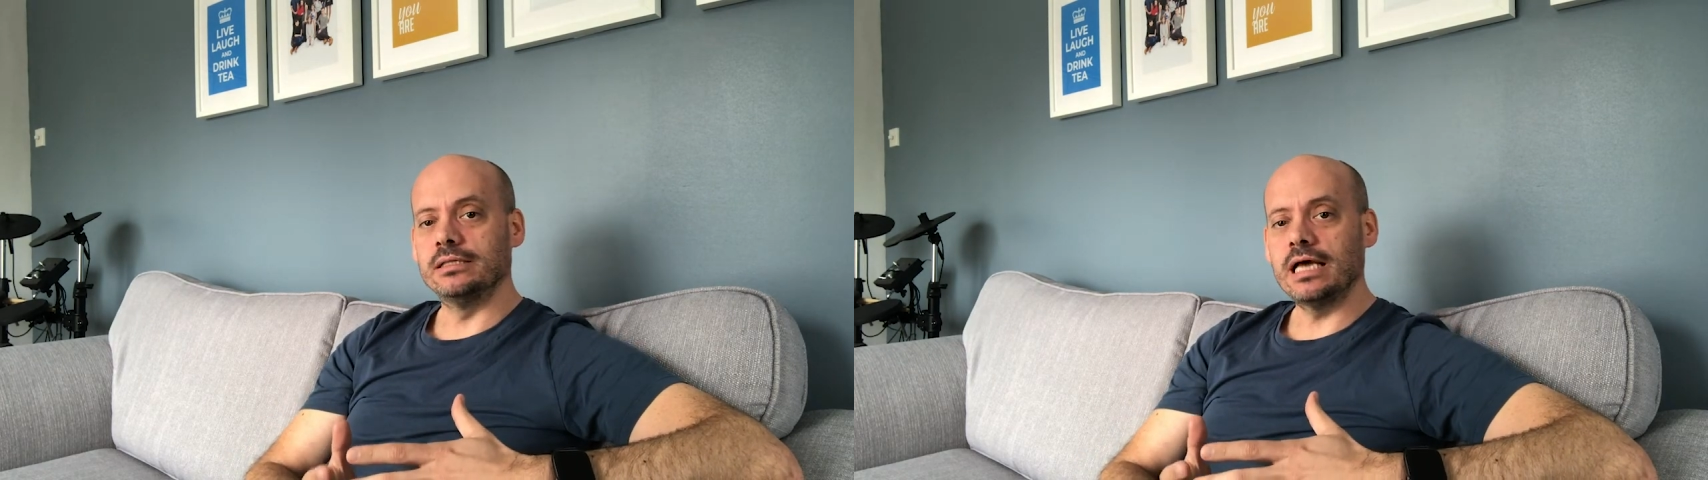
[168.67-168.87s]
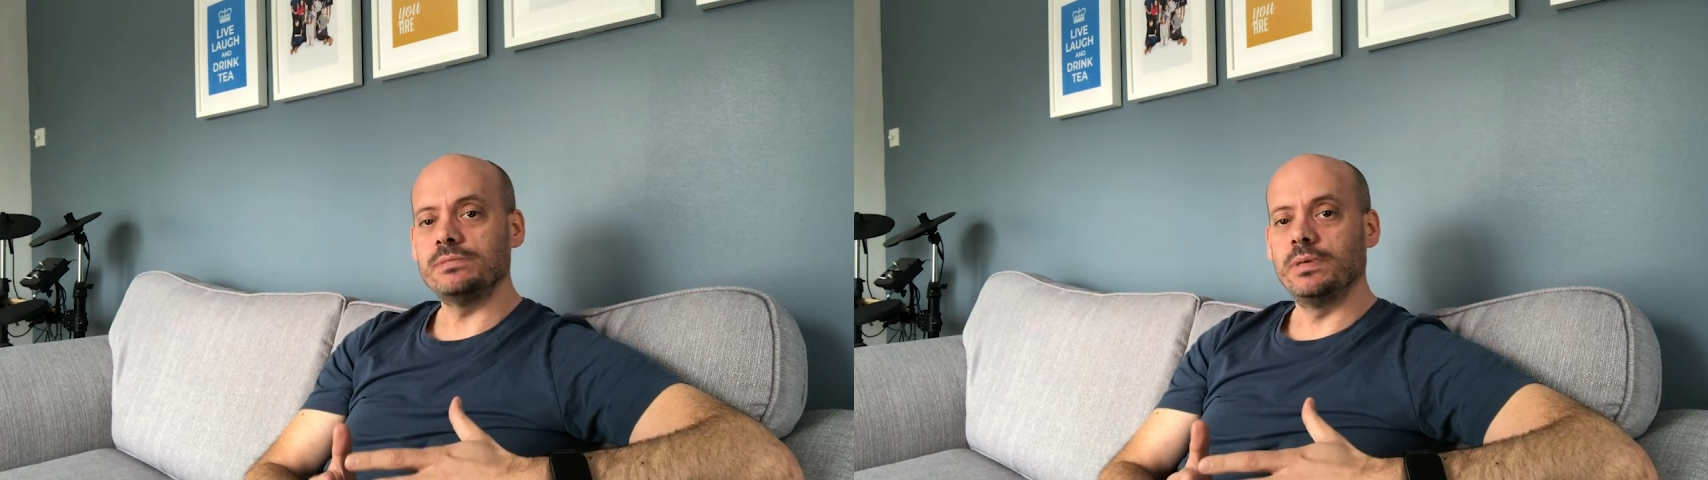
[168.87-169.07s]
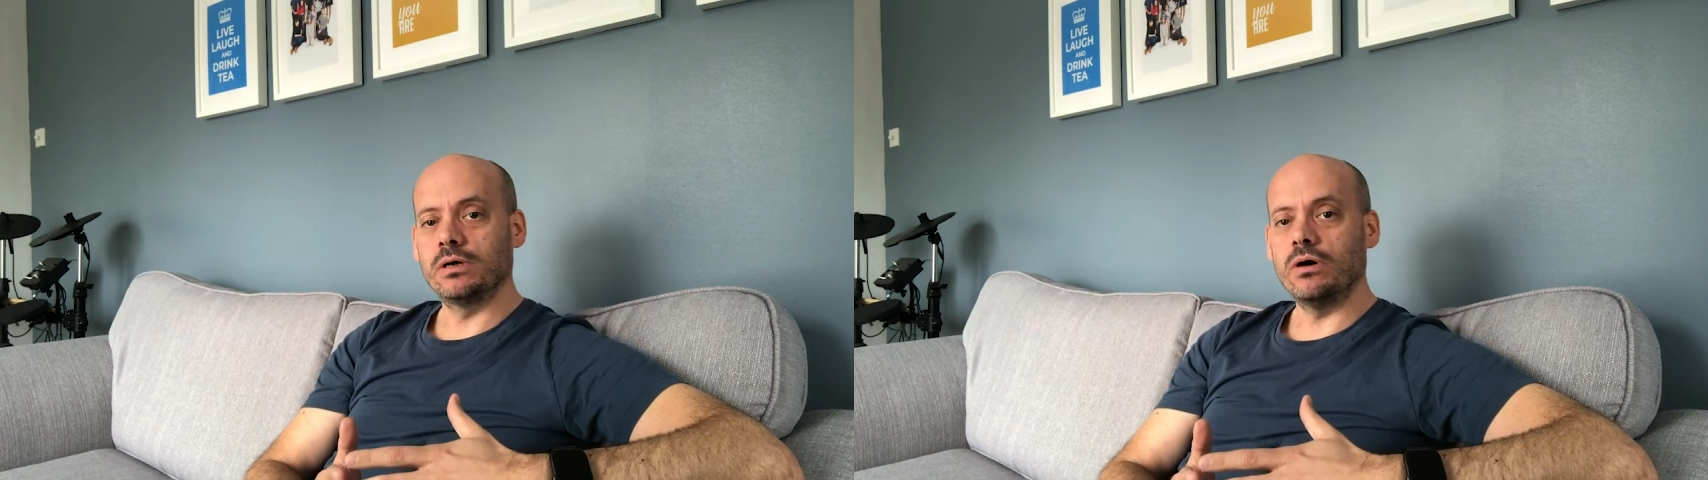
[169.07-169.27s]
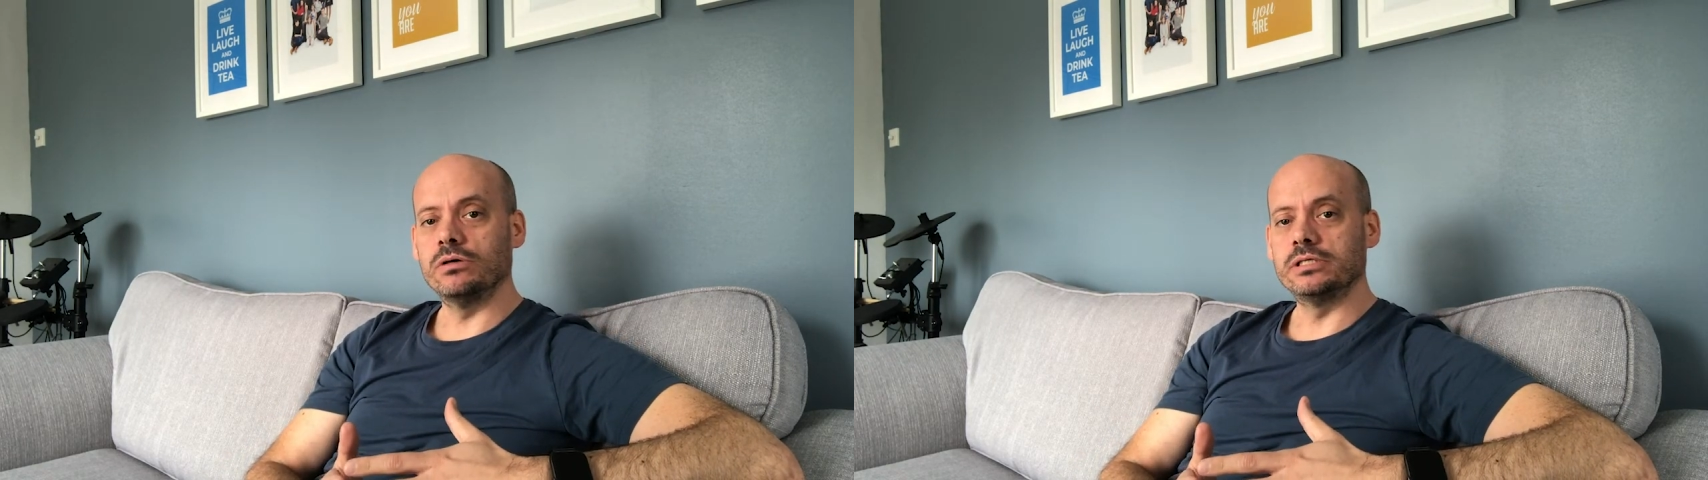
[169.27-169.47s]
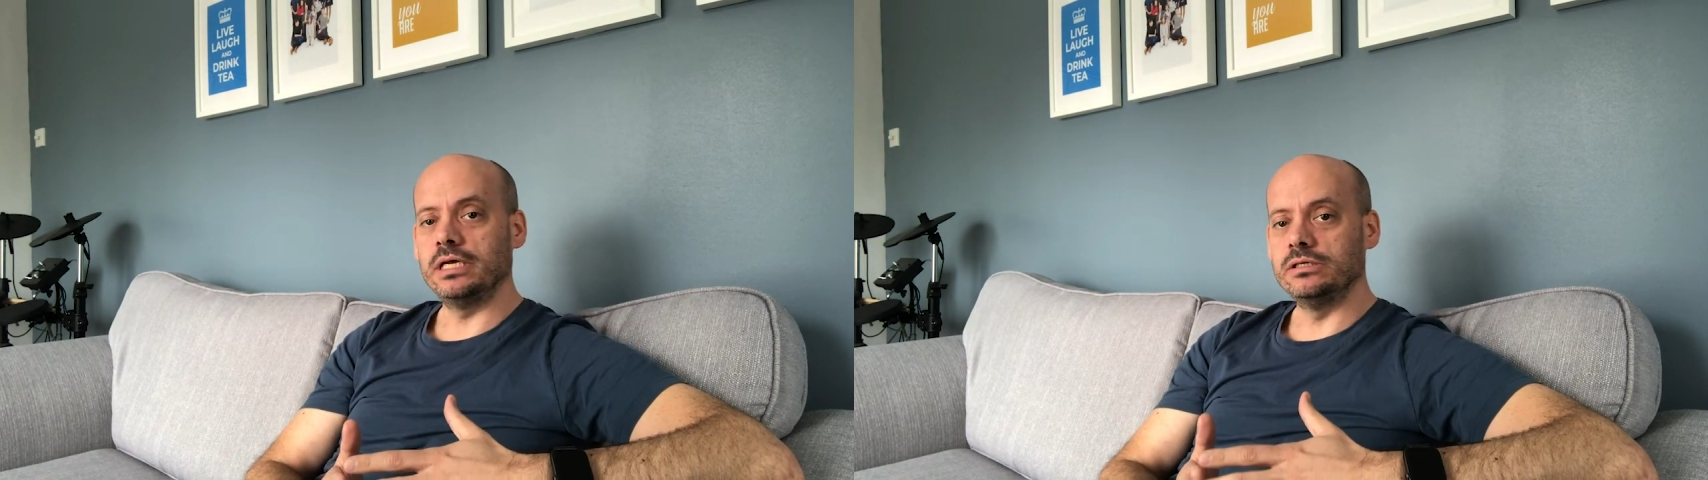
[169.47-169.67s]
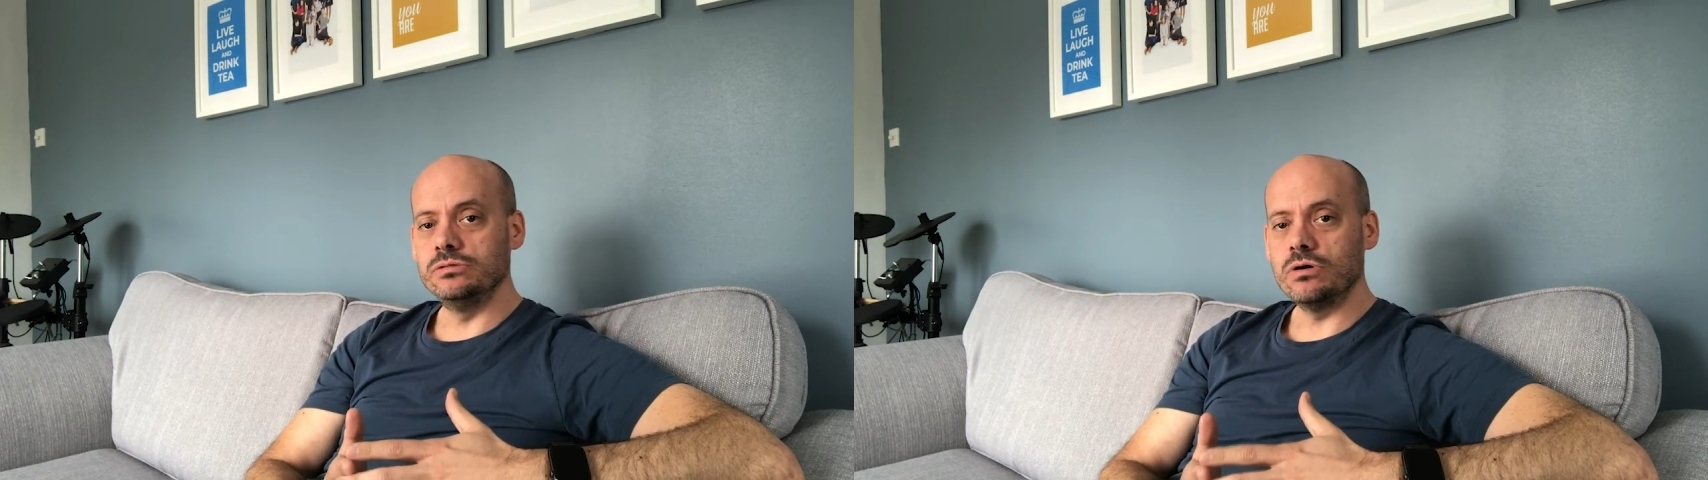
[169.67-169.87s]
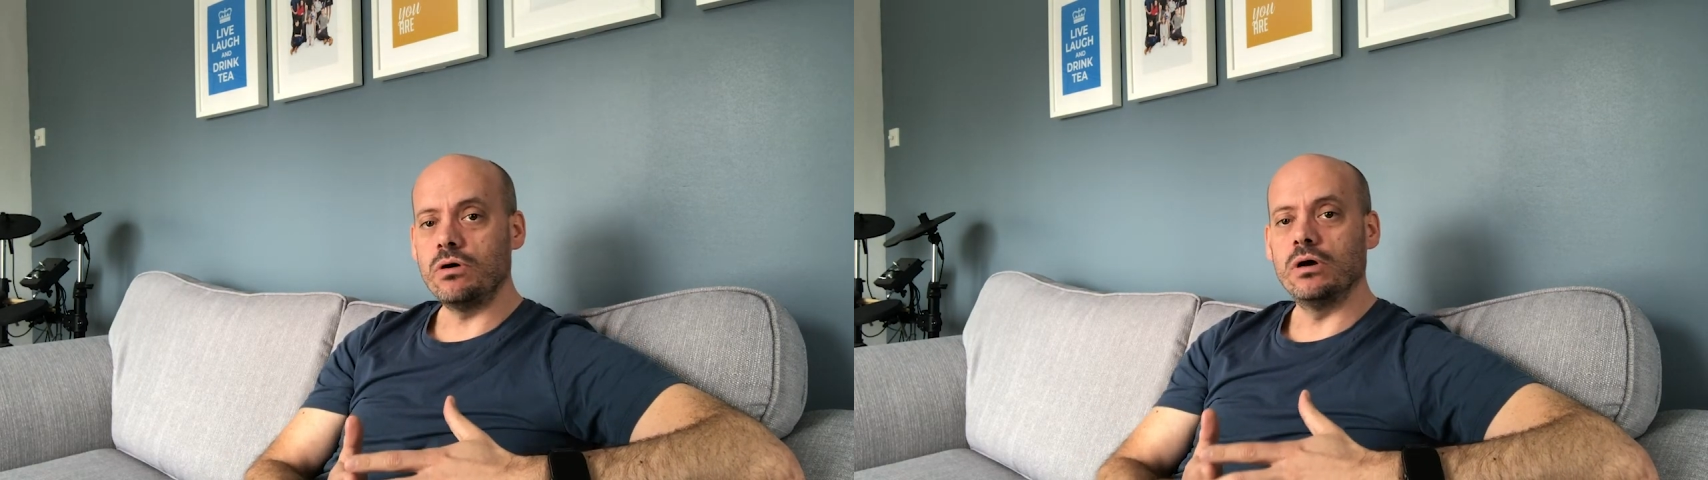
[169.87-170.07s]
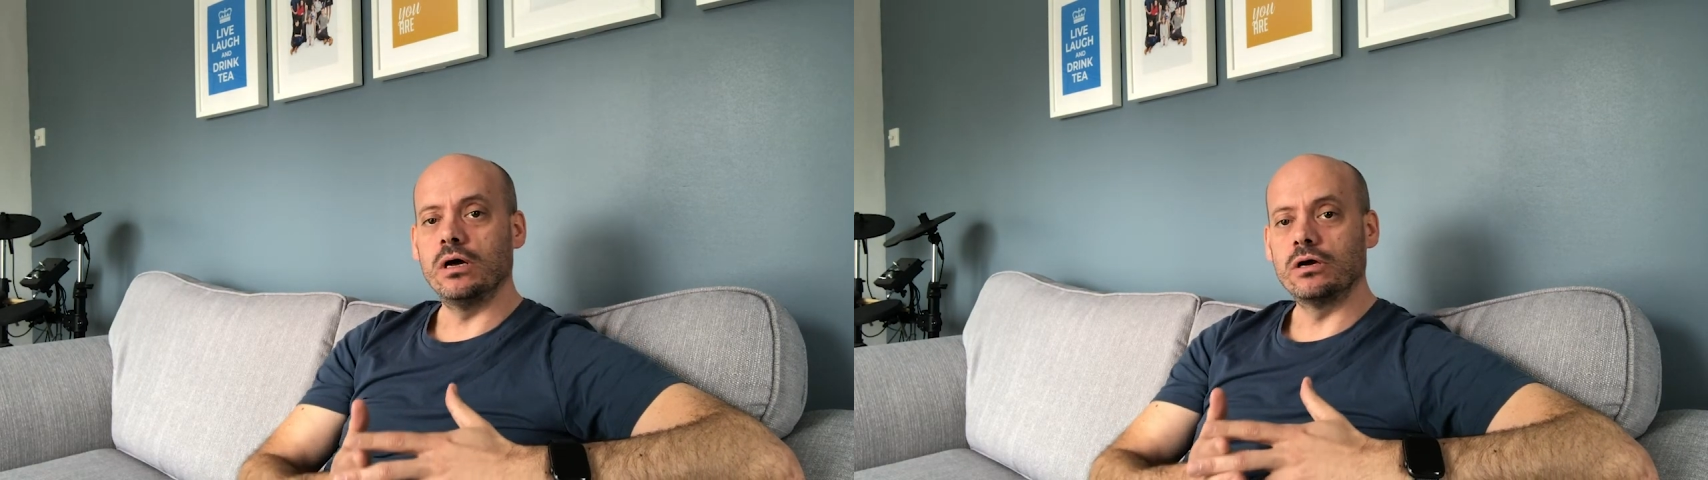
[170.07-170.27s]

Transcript: And that's because he's not